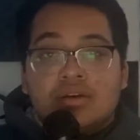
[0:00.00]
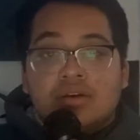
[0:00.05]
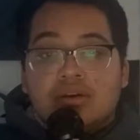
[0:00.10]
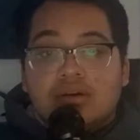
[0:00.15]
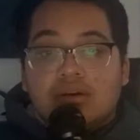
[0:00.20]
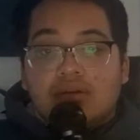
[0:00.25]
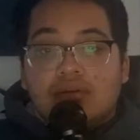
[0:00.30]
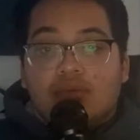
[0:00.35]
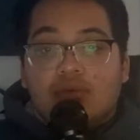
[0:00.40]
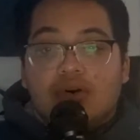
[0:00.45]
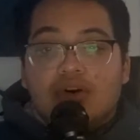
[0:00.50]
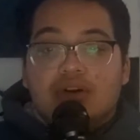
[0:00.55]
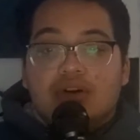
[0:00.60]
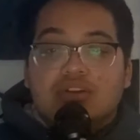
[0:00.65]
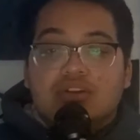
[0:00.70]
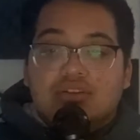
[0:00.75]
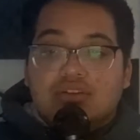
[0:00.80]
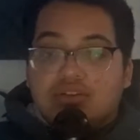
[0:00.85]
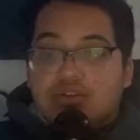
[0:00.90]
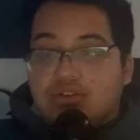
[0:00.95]

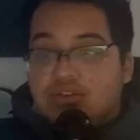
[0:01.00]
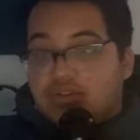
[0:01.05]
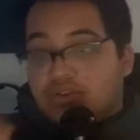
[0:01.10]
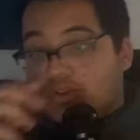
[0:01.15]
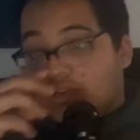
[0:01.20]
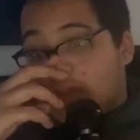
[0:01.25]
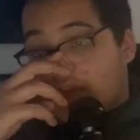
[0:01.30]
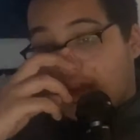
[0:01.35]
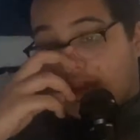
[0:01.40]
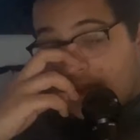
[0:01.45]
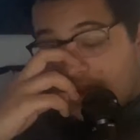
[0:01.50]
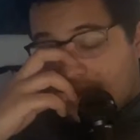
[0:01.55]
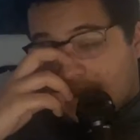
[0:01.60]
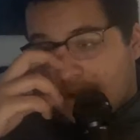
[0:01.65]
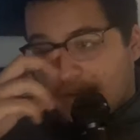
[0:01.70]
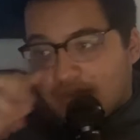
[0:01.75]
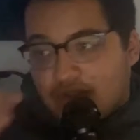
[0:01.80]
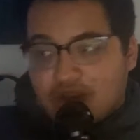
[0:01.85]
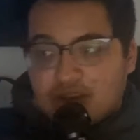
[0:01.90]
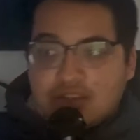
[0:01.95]
was so that I could
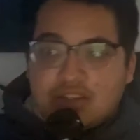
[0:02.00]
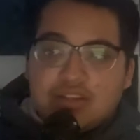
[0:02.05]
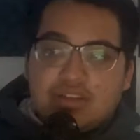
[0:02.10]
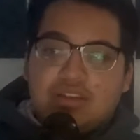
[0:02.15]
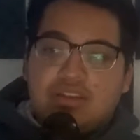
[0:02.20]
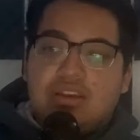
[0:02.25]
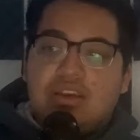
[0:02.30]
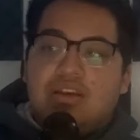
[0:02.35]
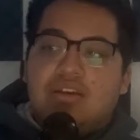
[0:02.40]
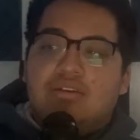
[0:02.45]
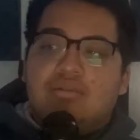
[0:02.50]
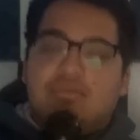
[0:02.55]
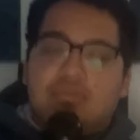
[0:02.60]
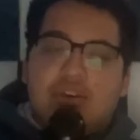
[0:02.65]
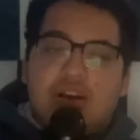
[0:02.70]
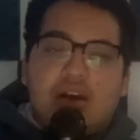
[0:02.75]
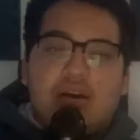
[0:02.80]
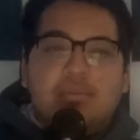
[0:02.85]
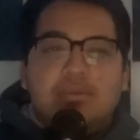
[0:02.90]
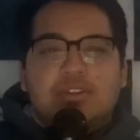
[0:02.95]
have like sit down
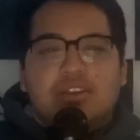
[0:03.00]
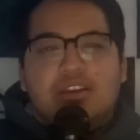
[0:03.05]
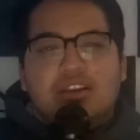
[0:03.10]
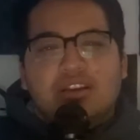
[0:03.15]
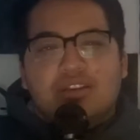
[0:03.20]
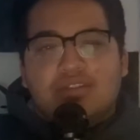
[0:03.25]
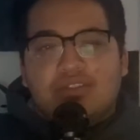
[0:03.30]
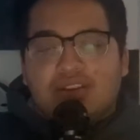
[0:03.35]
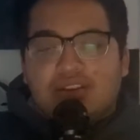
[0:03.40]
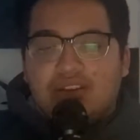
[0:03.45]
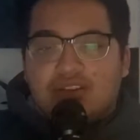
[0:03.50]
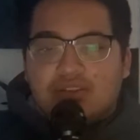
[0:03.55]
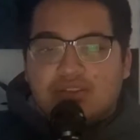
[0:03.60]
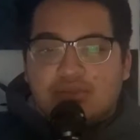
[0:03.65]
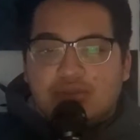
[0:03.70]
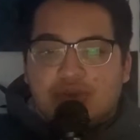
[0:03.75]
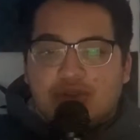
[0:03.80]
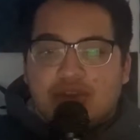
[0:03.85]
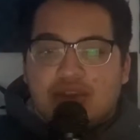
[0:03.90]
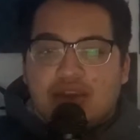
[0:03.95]
commentary videos.
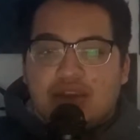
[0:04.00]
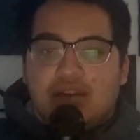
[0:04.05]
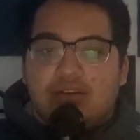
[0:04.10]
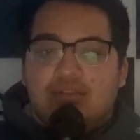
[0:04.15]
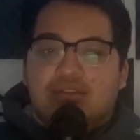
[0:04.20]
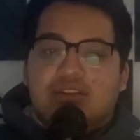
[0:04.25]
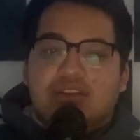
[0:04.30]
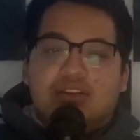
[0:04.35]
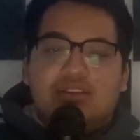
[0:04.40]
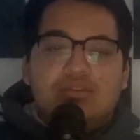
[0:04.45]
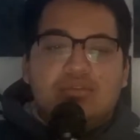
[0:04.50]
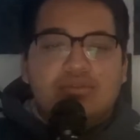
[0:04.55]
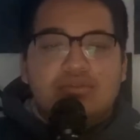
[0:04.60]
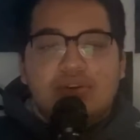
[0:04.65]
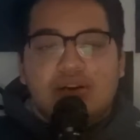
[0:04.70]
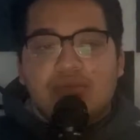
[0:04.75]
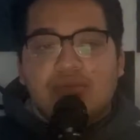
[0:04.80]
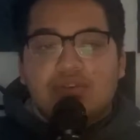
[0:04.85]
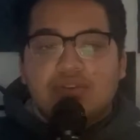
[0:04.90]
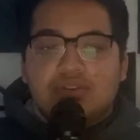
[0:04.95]
But then I was like, ooh, I
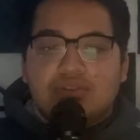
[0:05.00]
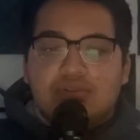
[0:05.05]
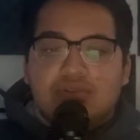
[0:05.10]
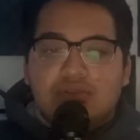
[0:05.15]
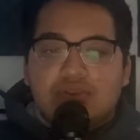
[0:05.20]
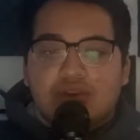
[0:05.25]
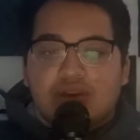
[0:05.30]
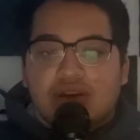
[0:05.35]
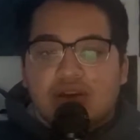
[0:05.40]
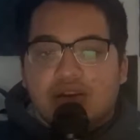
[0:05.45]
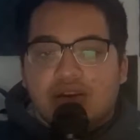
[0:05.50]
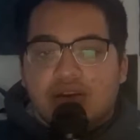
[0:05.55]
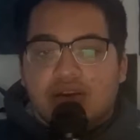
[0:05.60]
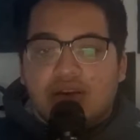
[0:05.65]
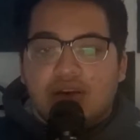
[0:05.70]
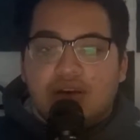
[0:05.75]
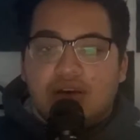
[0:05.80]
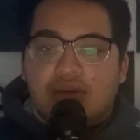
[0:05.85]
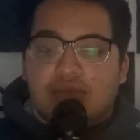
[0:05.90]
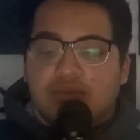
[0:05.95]
want to do a cut
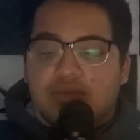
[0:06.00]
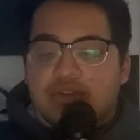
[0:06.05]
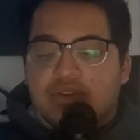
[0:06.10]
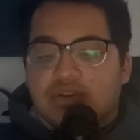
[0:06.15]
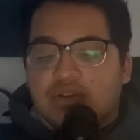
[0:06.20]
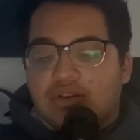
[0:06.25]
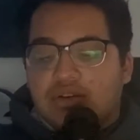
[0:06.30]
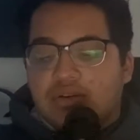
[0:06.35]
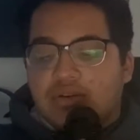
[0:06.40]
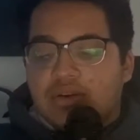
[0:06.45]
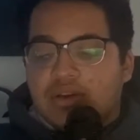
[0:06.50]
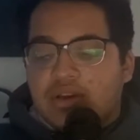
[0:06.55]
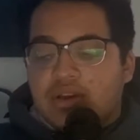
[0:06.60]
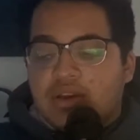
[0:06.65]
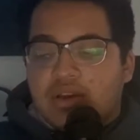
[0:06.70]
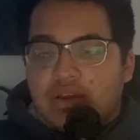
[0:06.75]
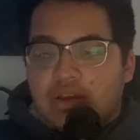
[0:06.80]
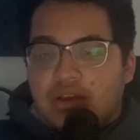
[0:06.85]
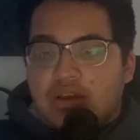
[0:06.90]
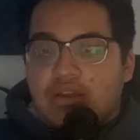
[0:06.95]
com, so
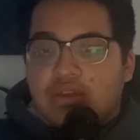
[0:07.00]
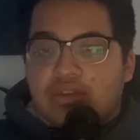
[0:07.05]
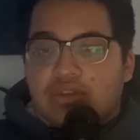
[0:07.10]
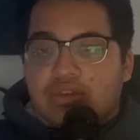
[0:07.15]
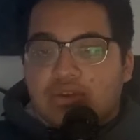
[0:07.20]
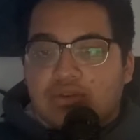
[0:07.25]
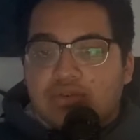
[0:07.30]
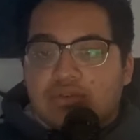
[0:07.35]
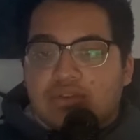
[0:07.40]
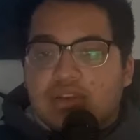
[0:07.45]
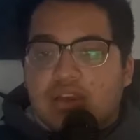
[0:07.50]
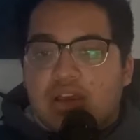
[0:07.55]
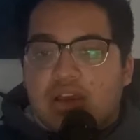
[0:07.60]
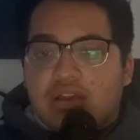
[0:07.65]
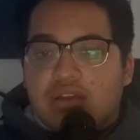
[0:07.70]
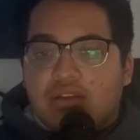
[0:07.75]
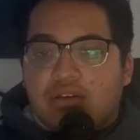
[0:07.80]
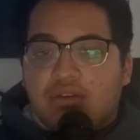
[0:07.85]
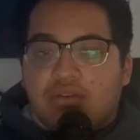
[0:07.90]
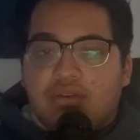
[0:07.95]
those
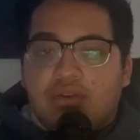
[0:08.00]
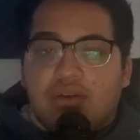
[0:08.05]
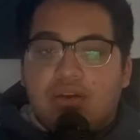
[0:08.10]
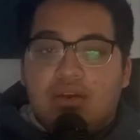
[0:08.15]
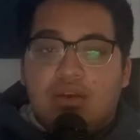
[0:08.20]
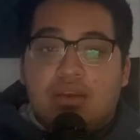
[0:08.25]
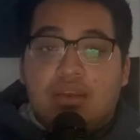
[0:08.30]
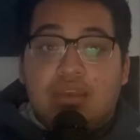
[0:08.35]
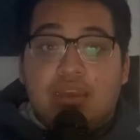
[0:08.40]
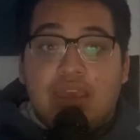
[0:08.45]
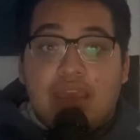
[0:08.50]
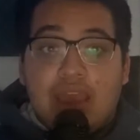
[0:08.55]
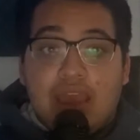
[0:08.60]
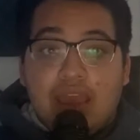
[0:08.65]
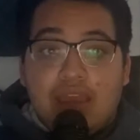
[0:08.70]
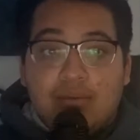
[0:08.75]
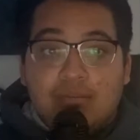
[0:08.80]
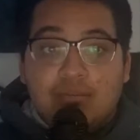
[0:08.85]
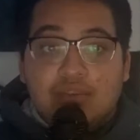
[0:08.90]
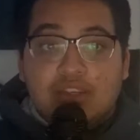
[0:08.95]
kind of
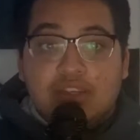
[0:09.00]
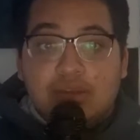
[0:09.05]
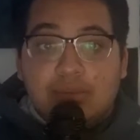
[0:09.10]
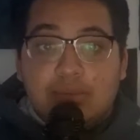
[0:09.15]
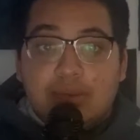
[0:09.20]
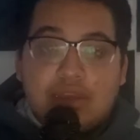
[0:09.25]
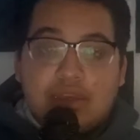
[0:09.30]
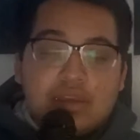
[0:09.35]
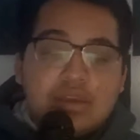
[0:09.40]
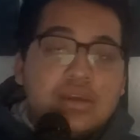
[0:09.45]
came to be.